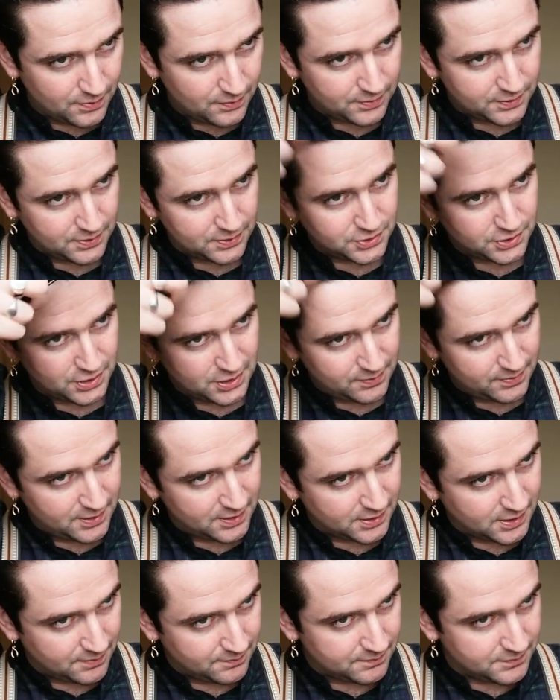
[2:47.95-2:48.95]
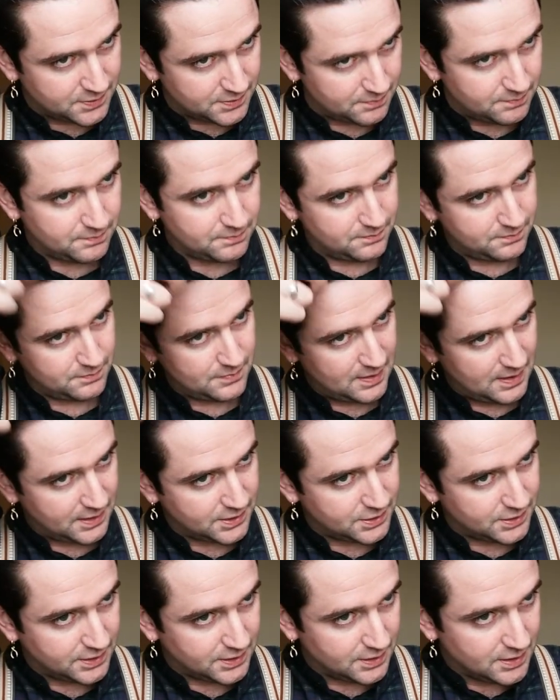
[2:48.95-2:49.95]
which I'll show you when I come to
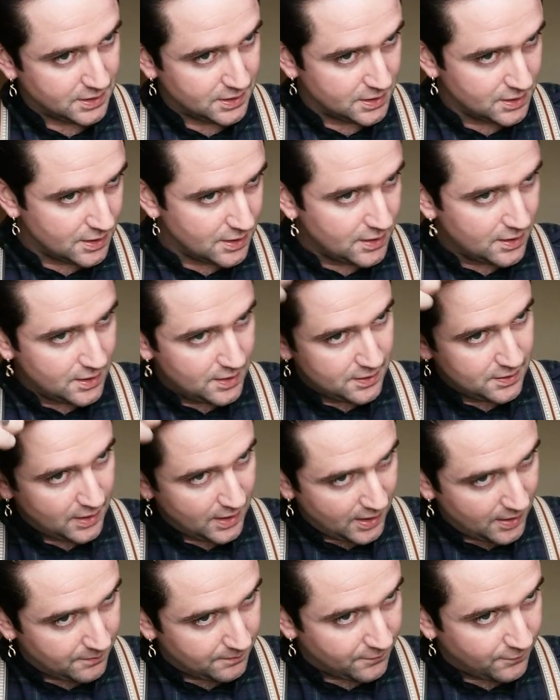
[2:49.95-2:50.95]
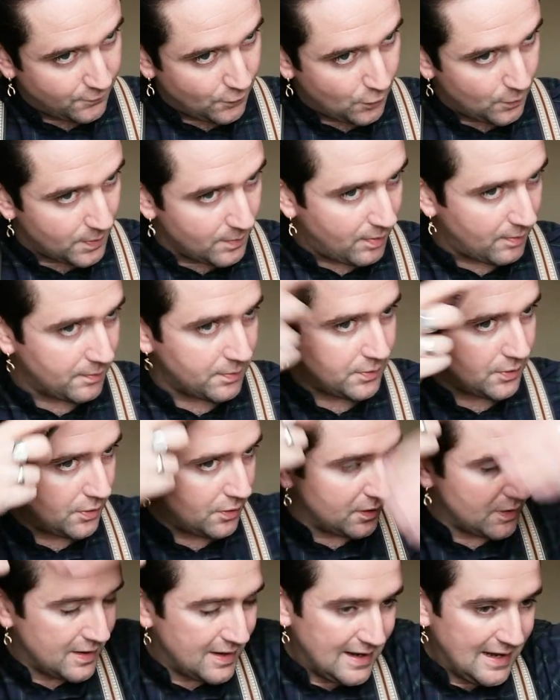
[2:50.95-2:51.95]
actually um, form the
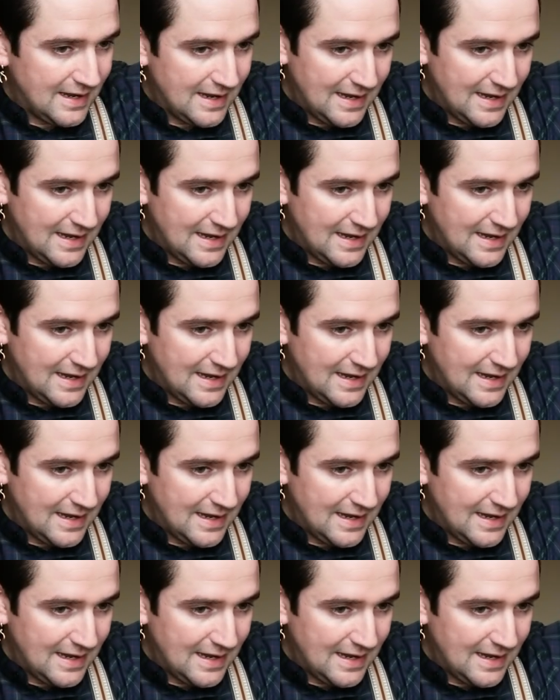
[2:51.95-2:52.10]
pompadour.